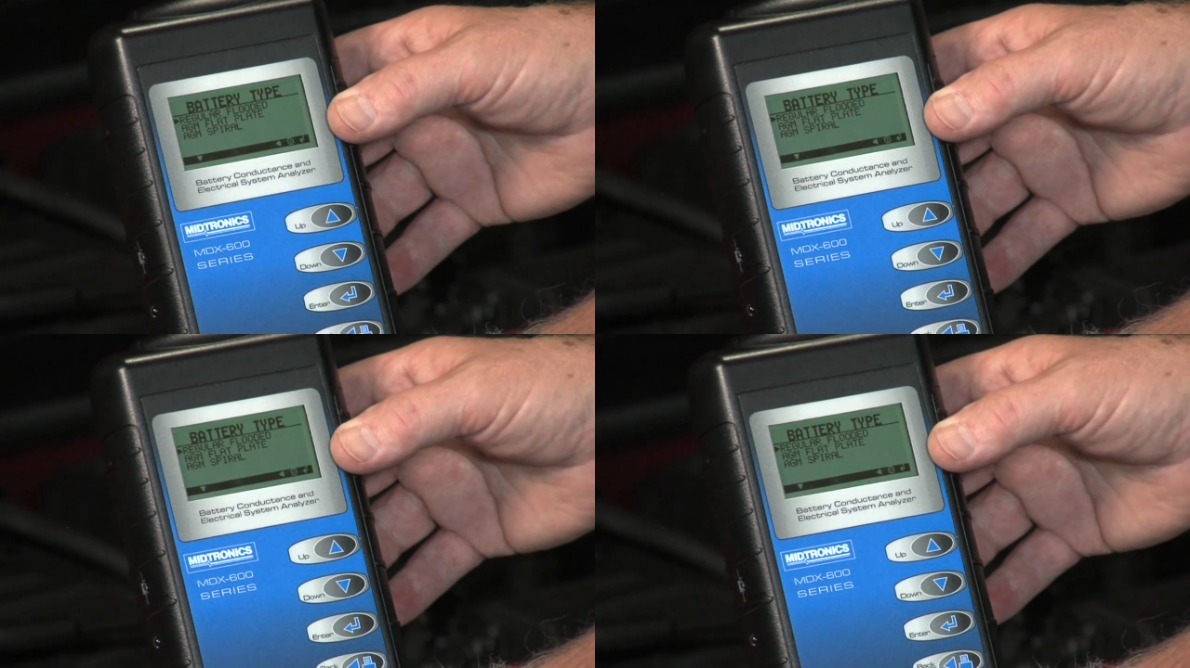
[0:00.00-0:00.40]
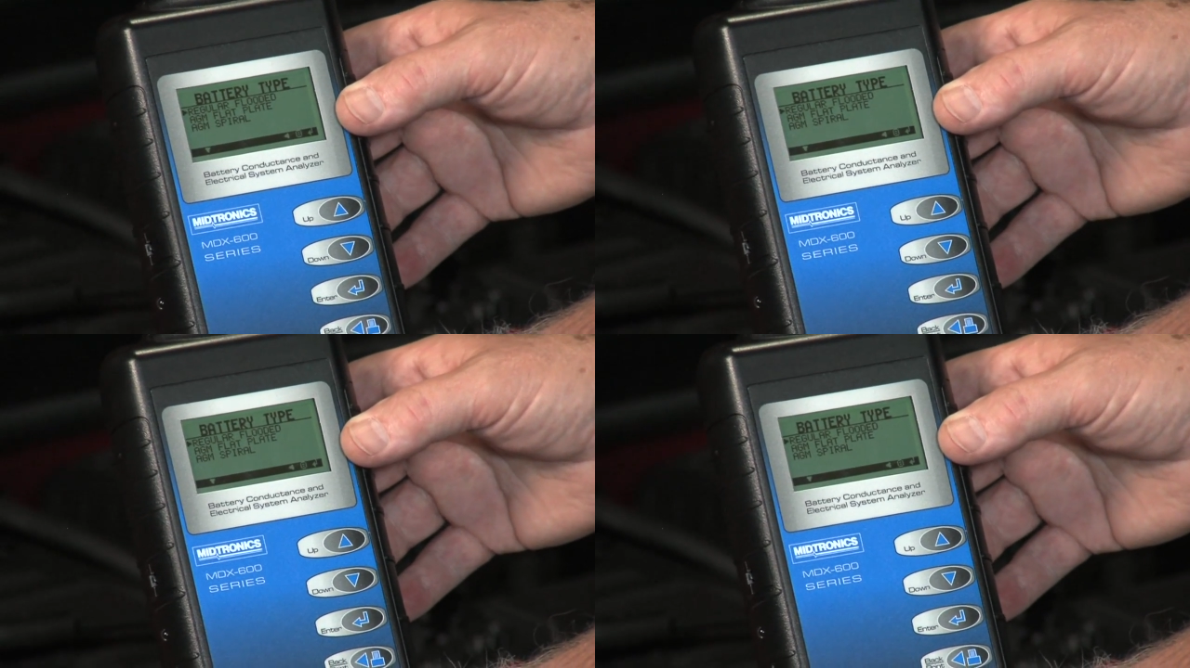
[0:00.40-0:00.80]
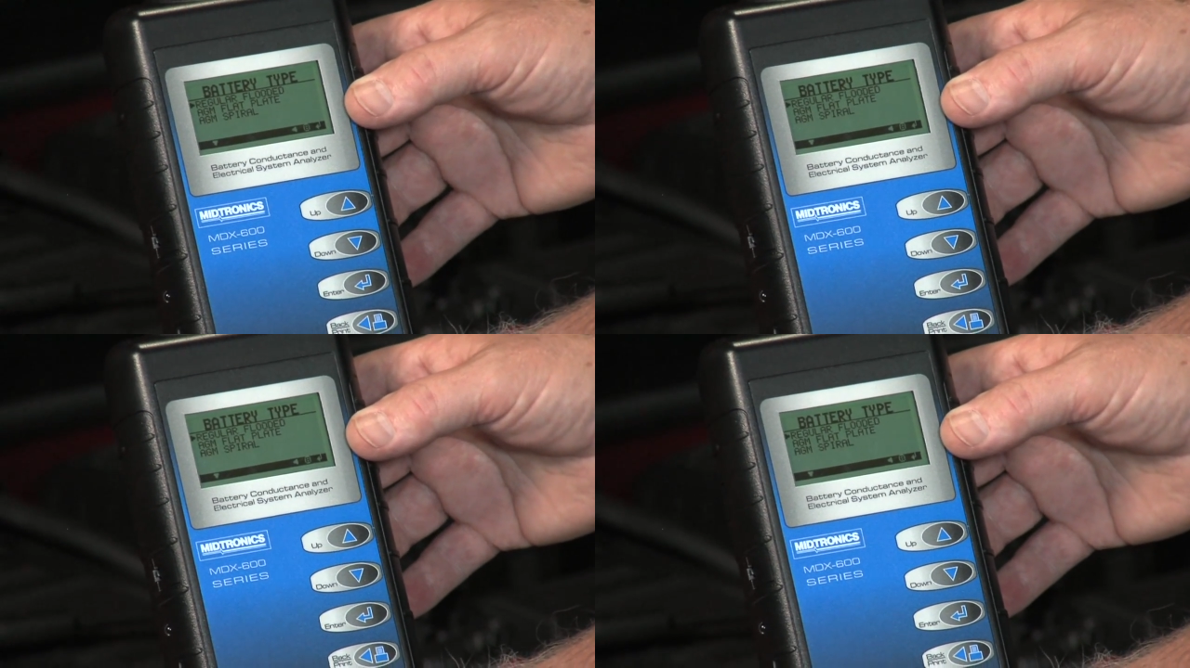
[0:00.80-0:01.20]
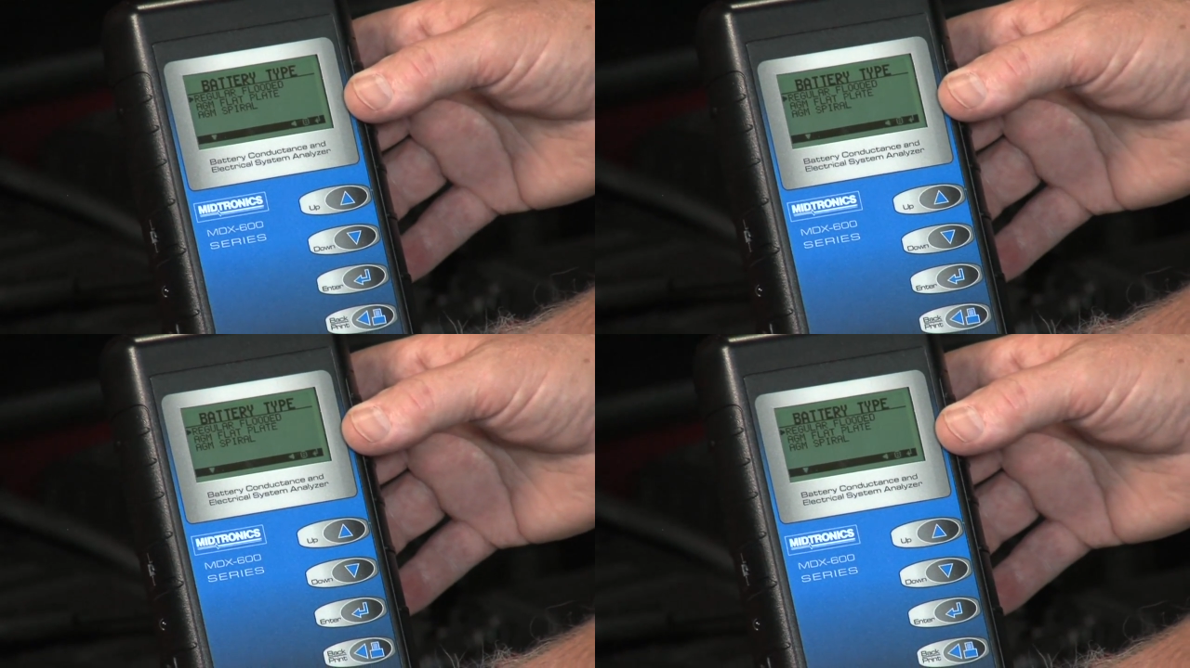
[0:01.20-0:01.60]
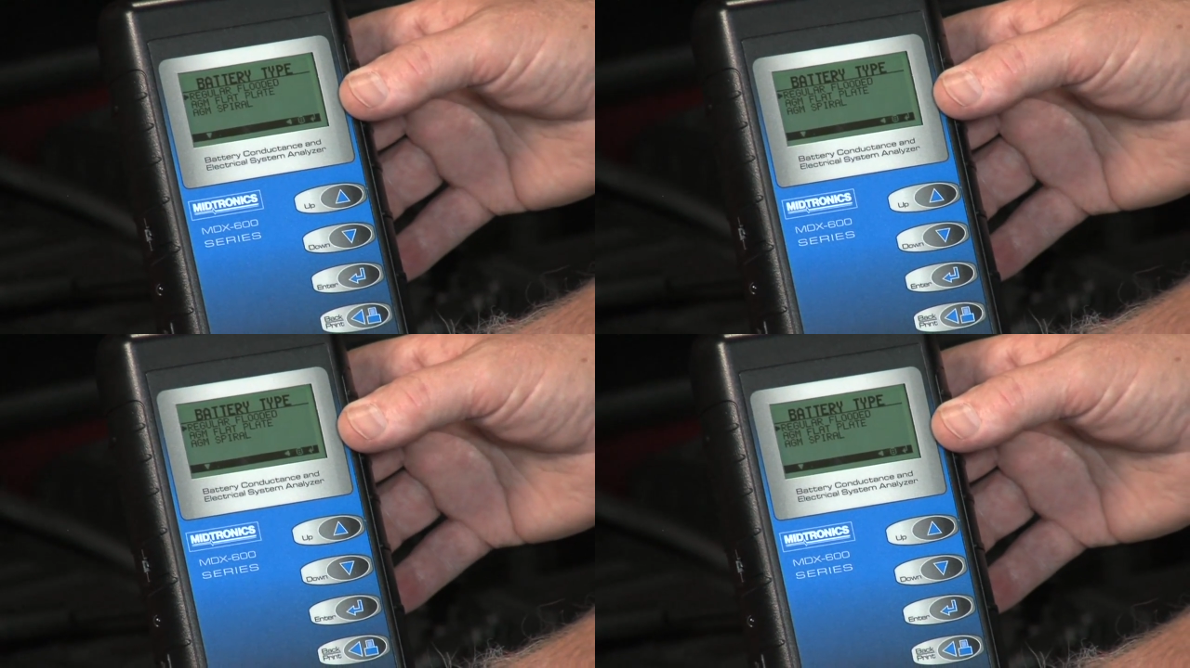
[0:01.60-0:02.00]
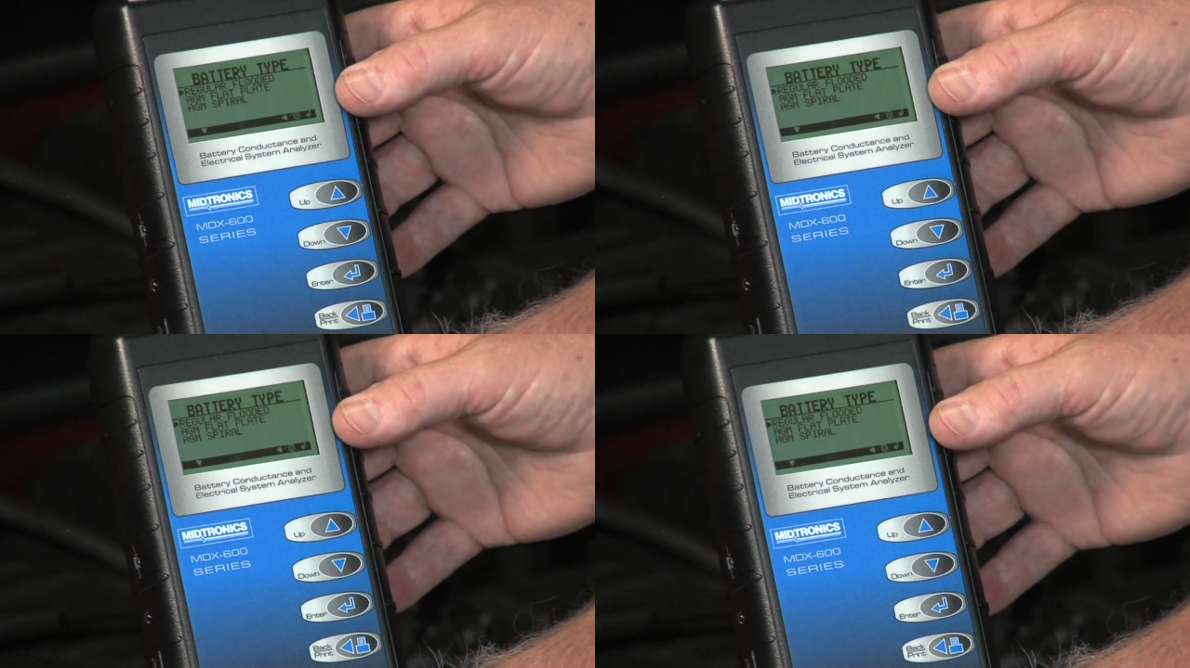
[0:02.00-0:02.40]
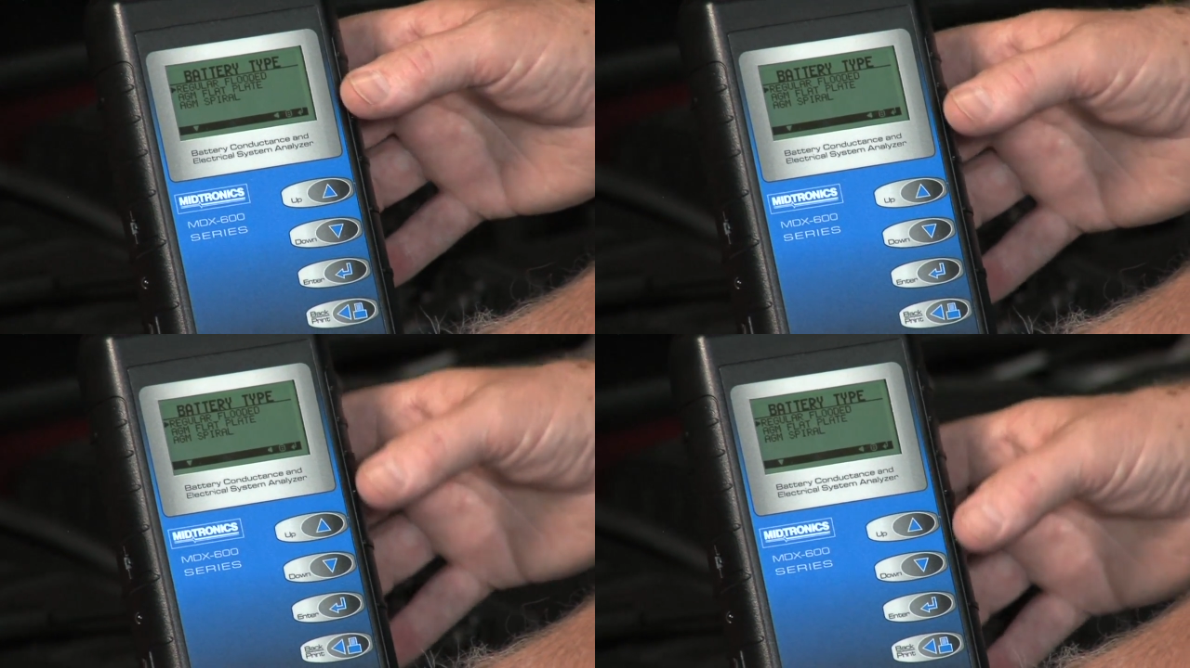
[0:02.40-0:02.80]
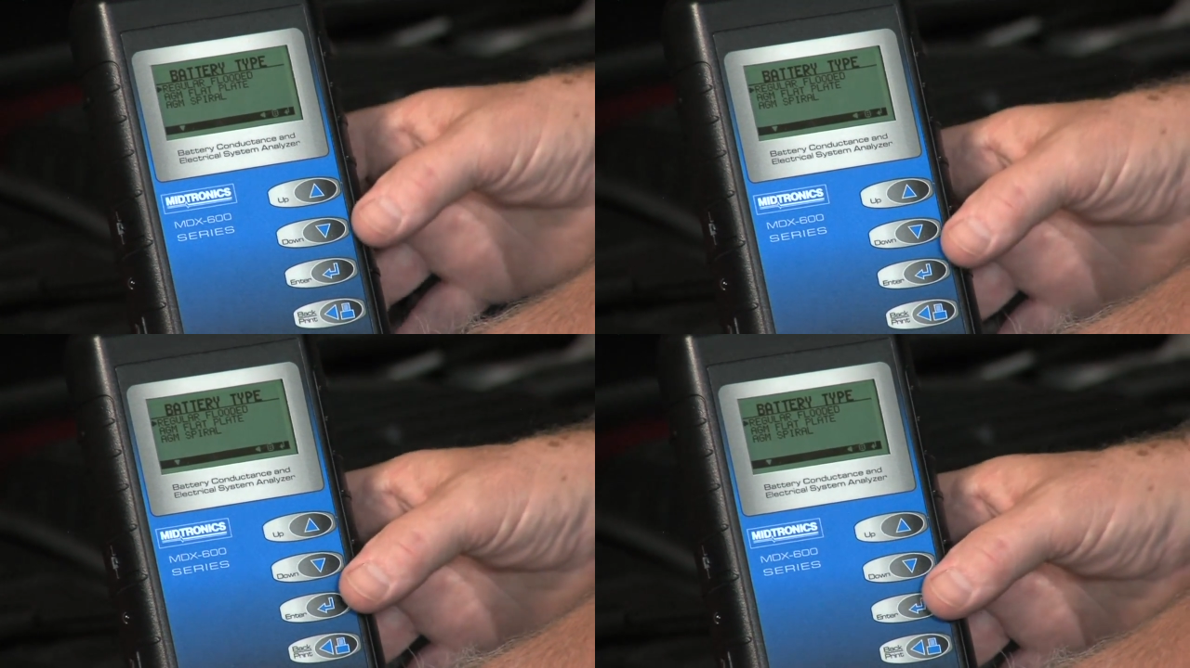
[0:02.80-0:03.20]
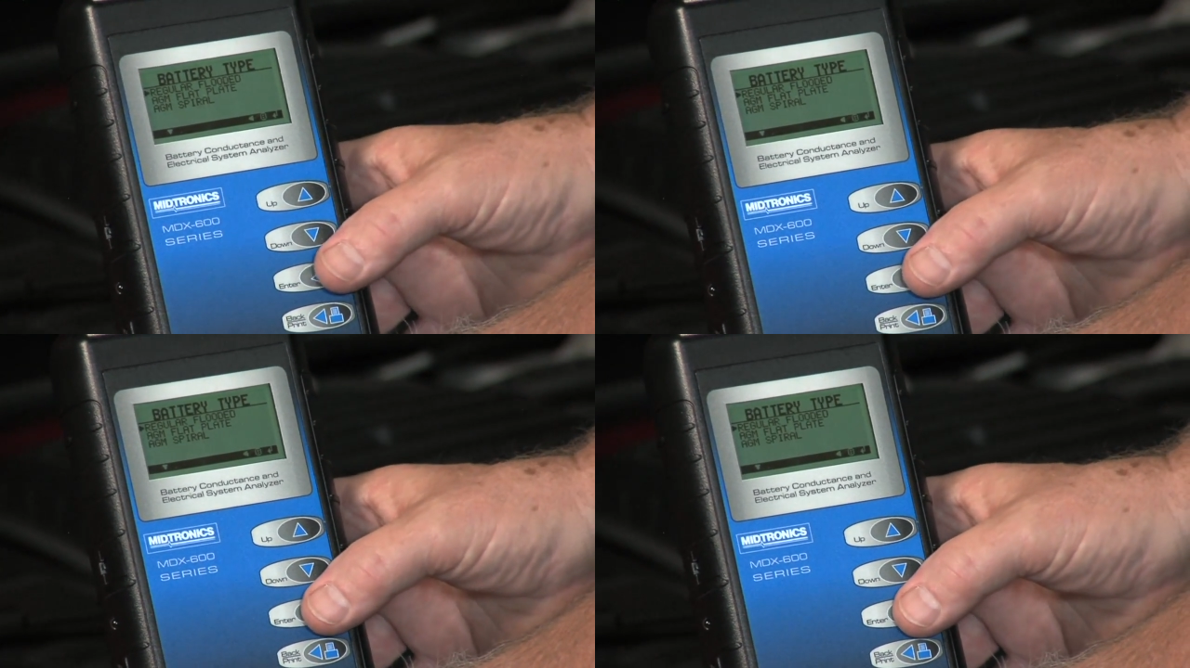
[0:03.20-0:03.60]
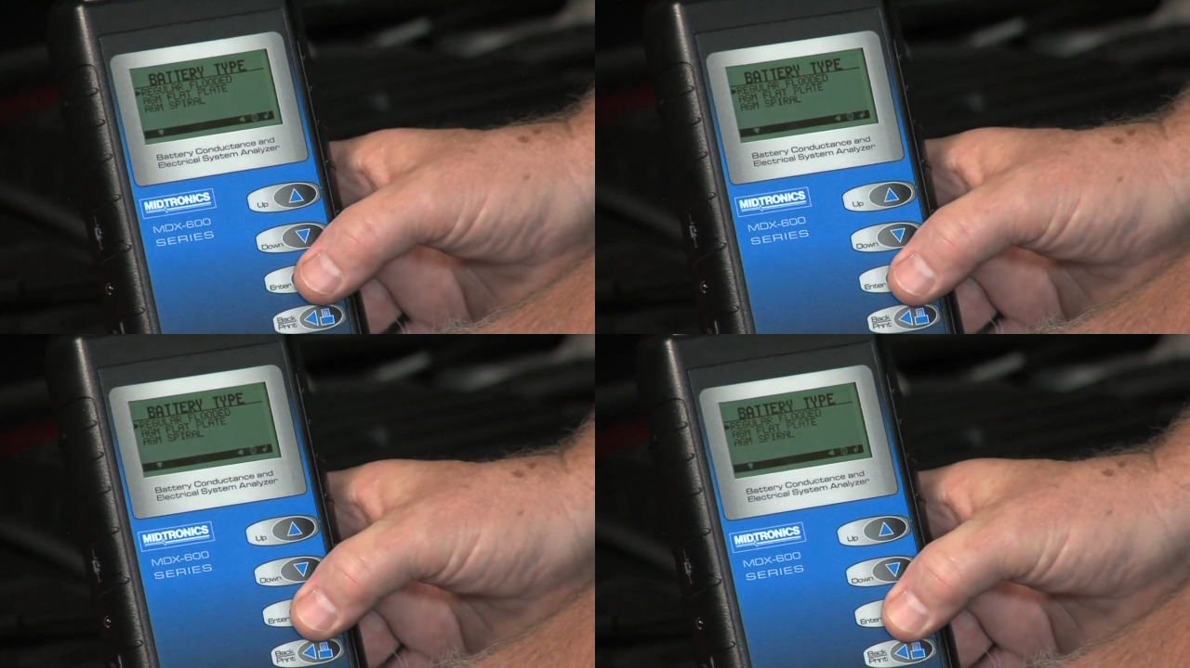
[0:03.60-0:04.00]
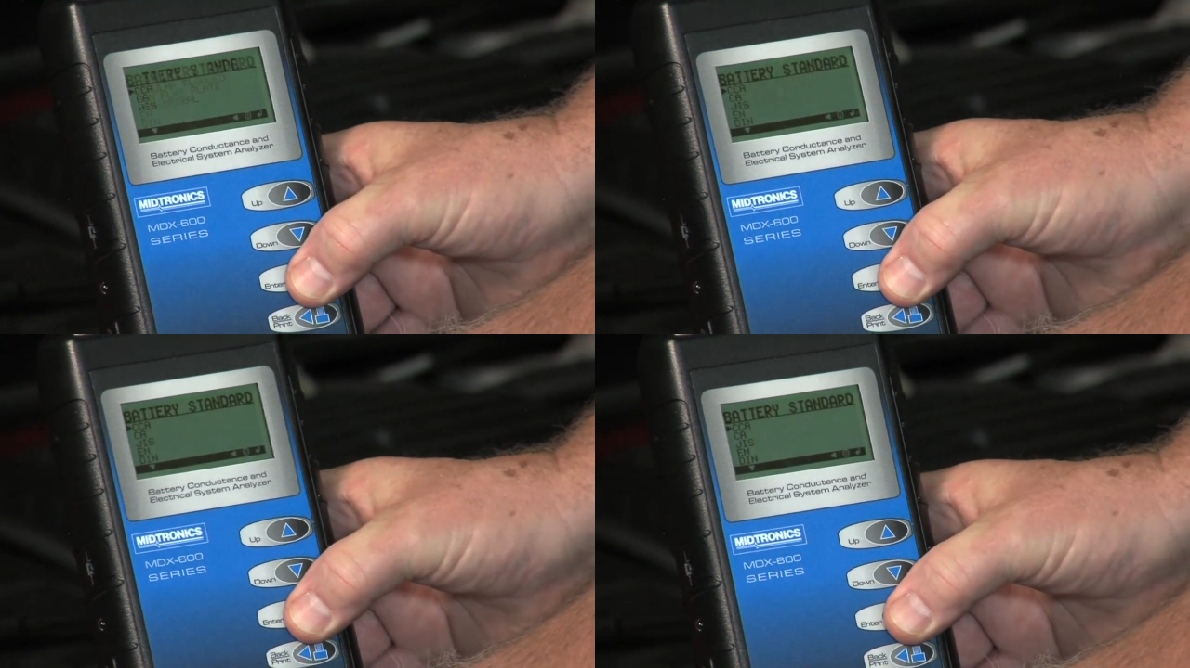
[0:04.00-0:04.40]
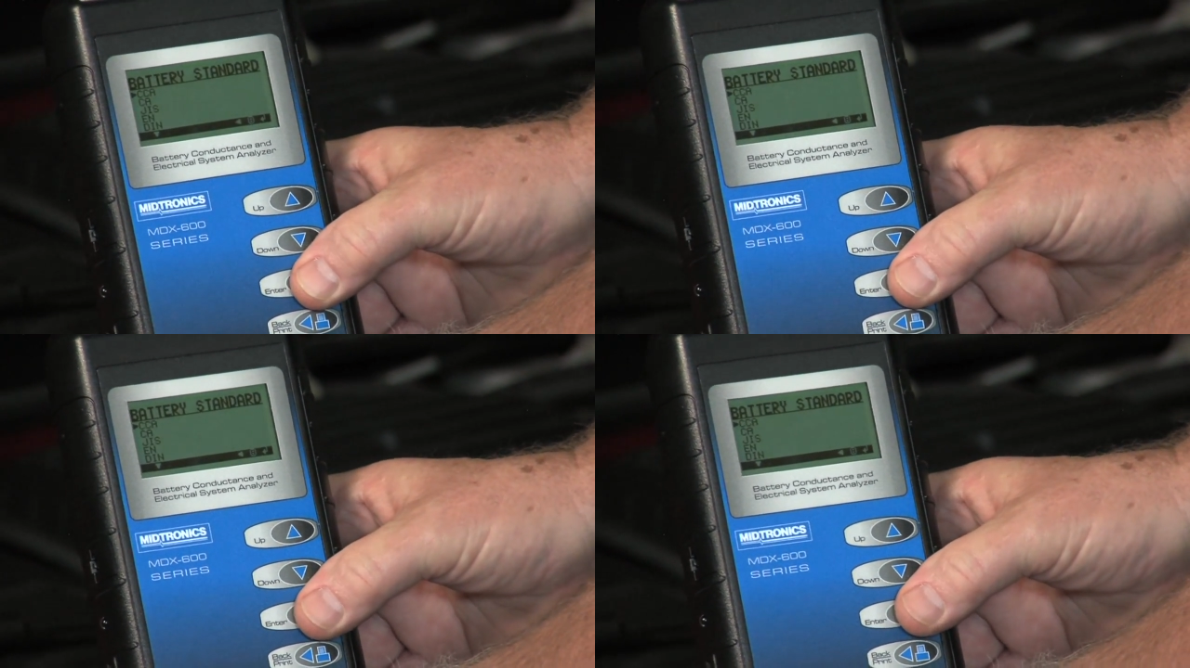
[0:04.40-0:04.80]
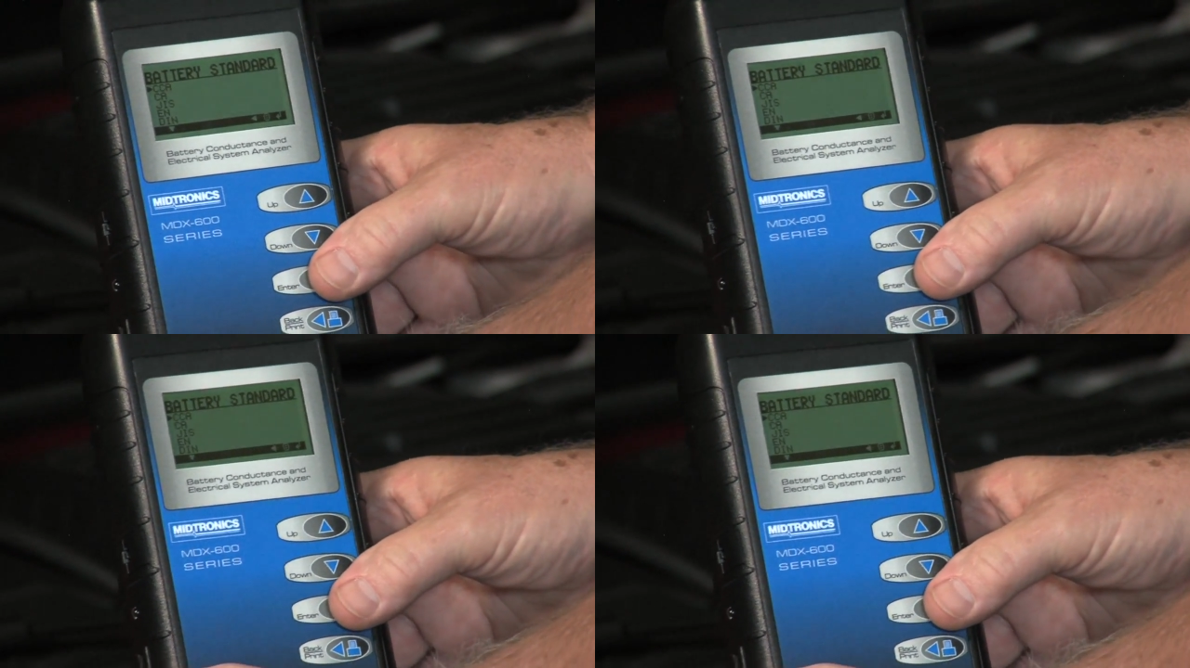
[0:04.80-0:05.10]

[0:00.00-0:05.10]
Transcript: No face is visible, so there are no lips to read.